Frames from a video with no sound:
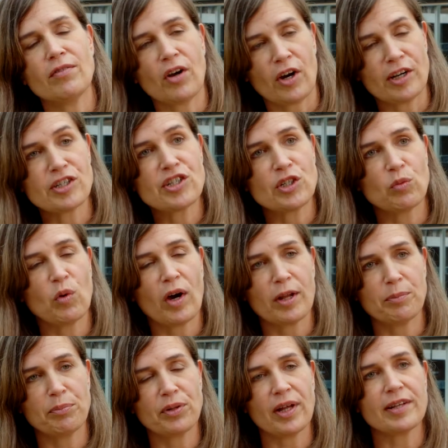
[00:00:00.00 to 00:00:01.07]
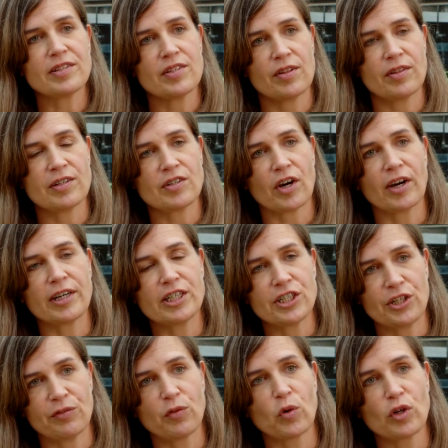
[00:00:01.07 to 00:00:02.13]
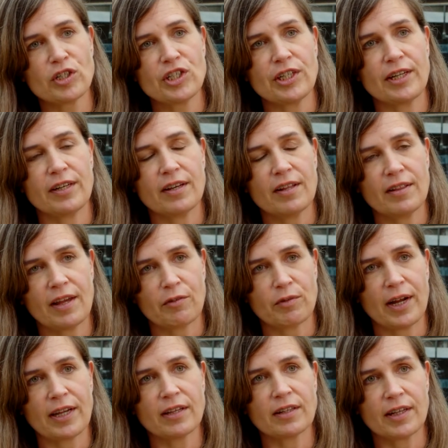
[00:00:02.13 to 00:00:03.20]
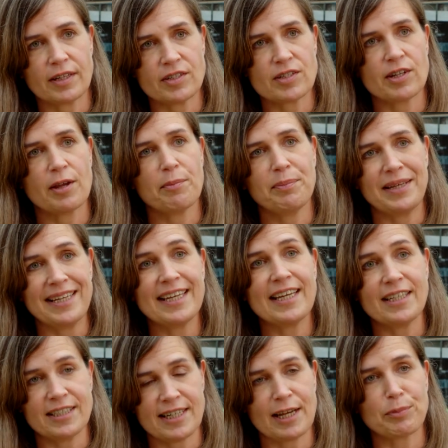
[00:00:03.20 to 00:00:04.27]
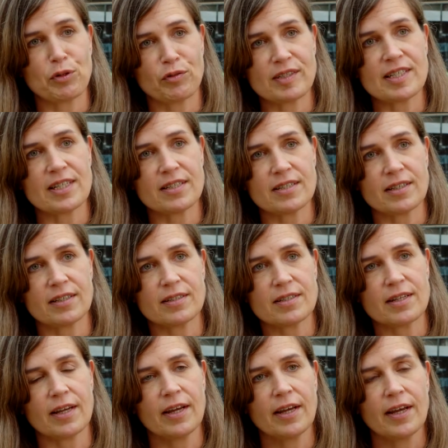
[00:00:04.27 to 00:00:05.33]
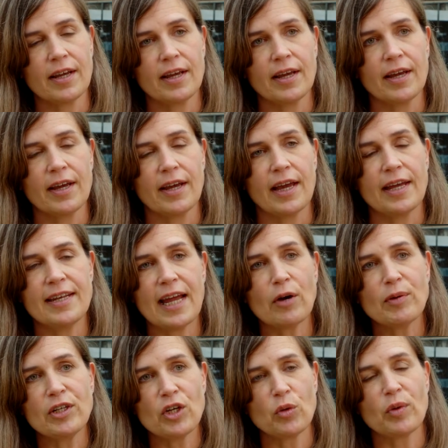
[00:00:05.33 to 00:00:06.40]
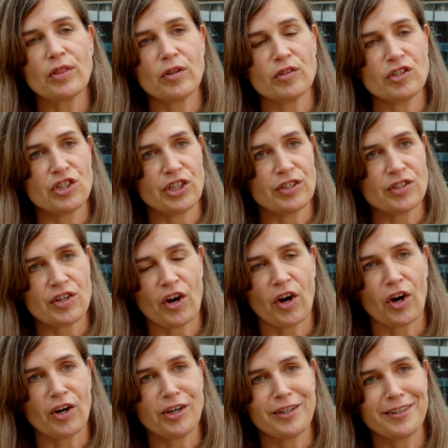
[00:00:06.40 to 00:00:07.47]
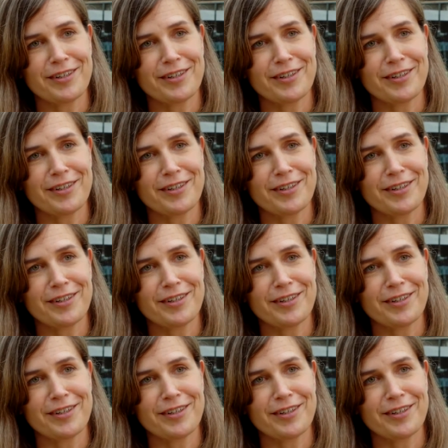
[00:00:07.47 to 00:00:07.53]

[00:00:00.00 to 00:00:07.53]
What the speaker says: RHG1 plus this RHG4 gene that regulates Pekin type of resistance. And now we know what those genes are,